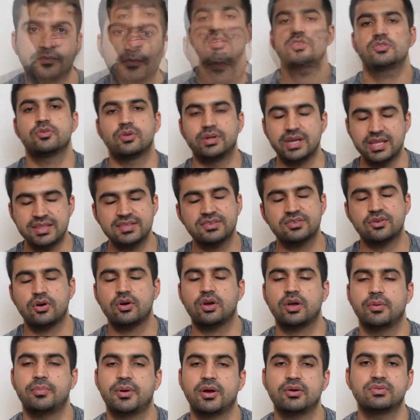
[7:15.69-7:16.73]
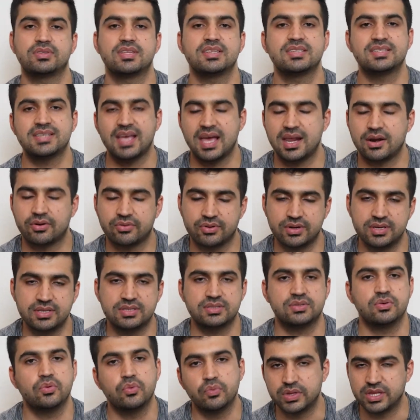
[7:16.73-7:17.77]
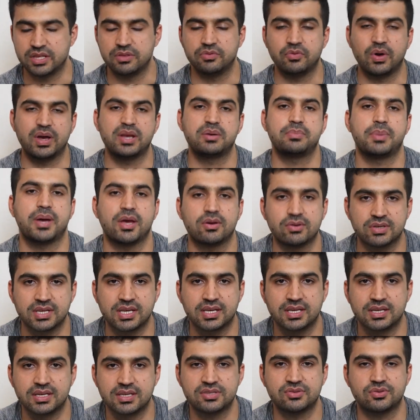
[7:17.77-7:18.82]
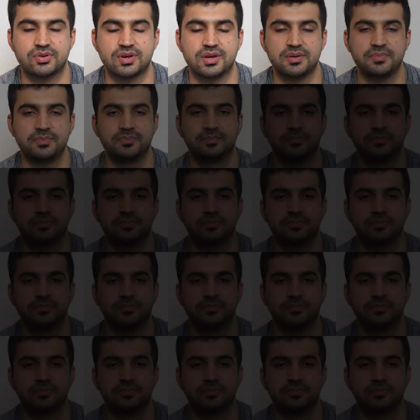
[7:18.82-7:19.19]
So let's talk about the salaries within white biotech industry.